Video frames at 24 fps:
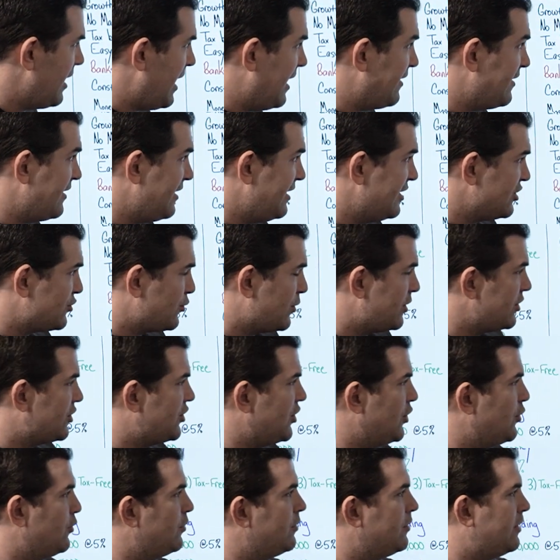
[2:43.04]
And then this one
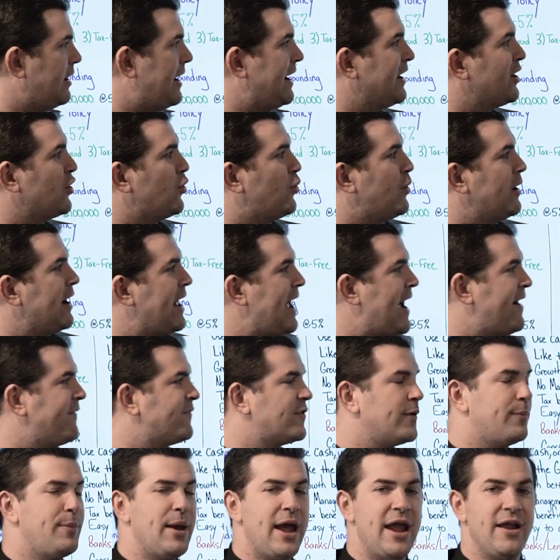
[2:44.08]
too, I don't want to
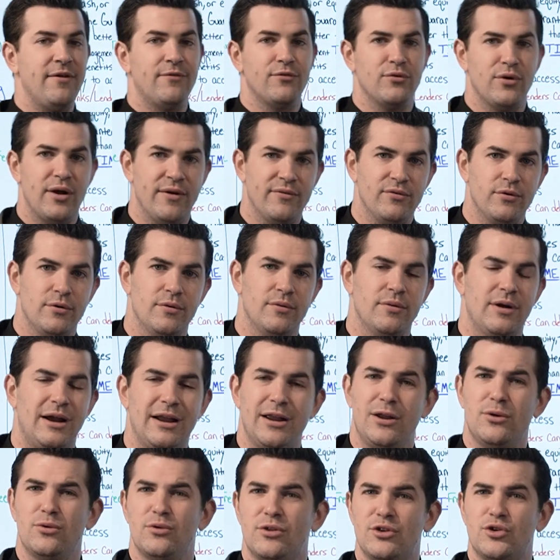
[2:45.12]
have to pay forever.
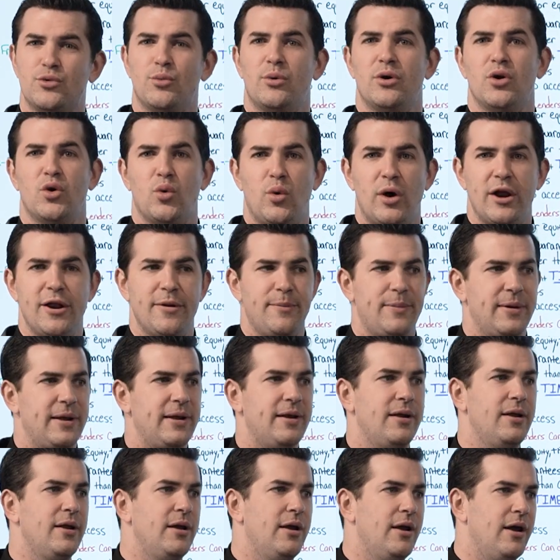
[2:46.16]
I hear this one quite a
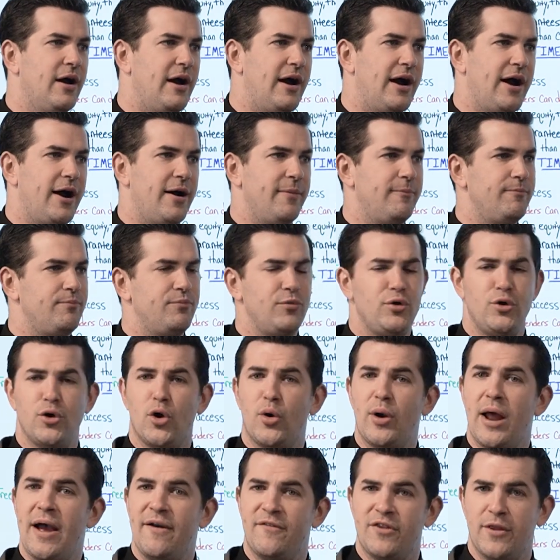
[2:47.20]
bit. You
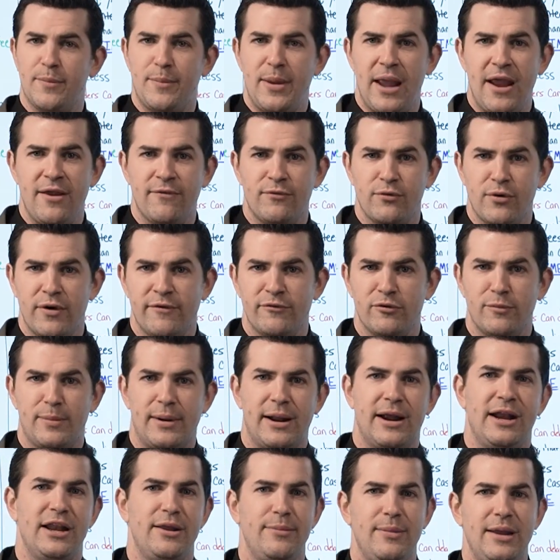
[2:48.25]
don't have to pay forever
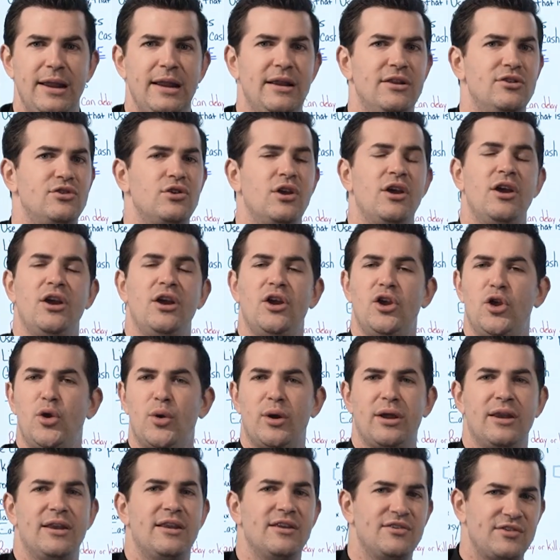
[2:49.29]
by any means. You
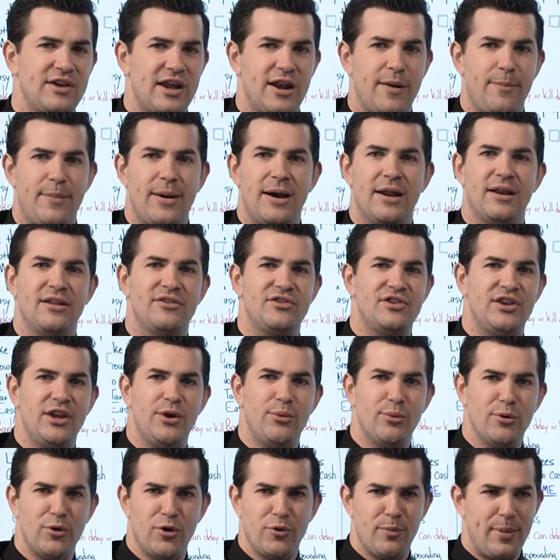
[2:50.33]
can design a policy
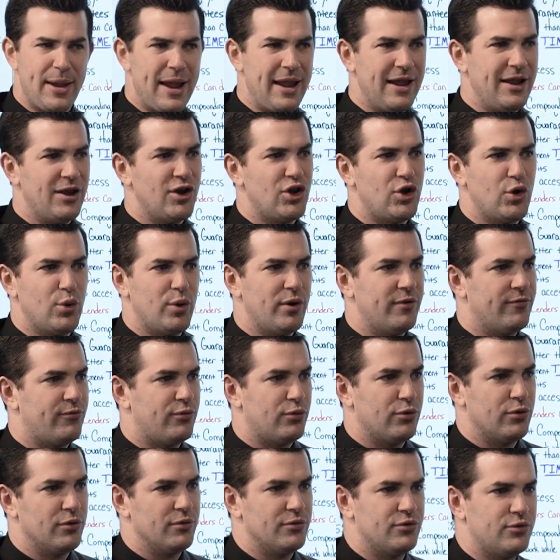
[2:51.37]
where you pay into it
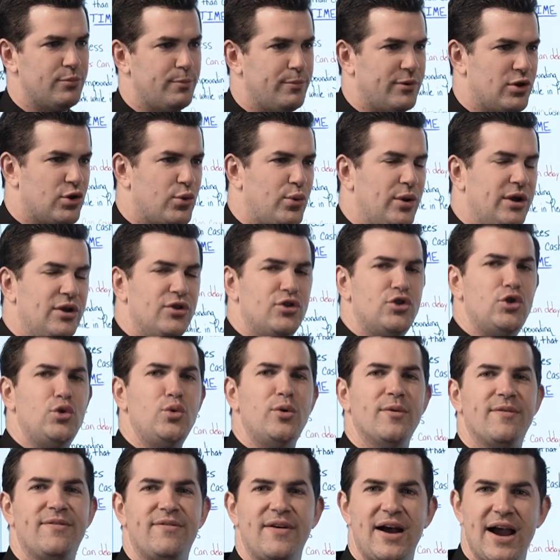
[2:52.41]
for between 2
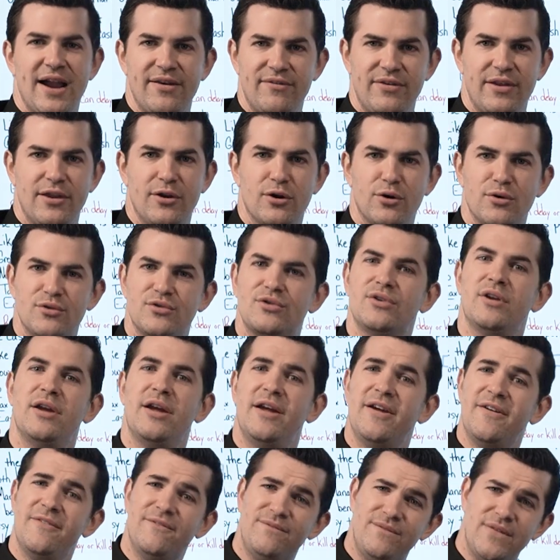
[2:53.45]
to 5 years.
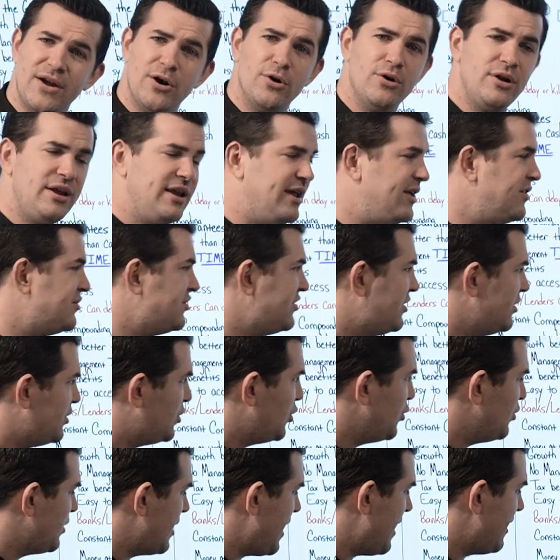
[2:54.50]
Very easy to
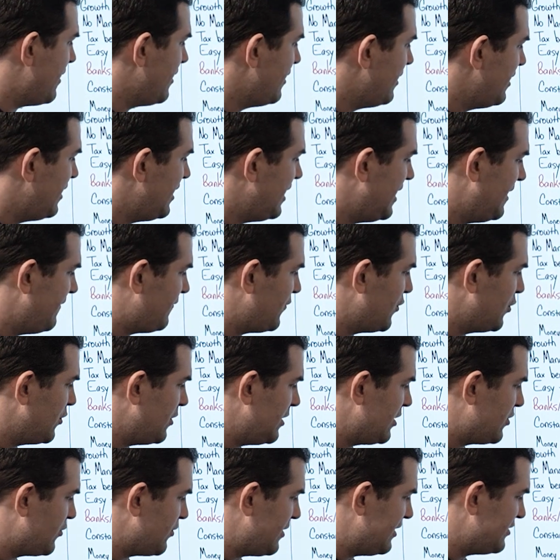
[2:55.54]
do that if you're
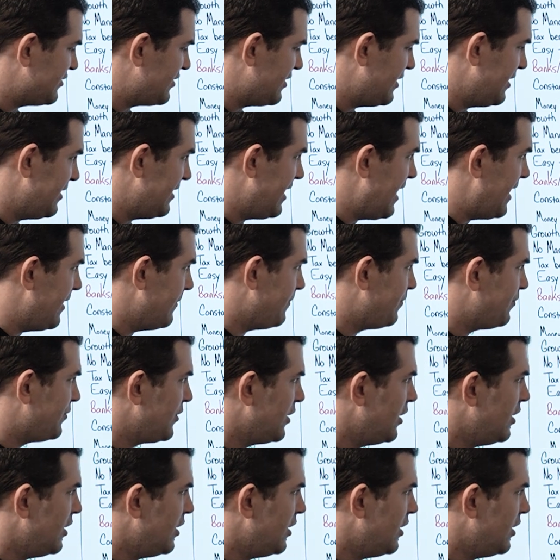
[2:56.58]
interested in that.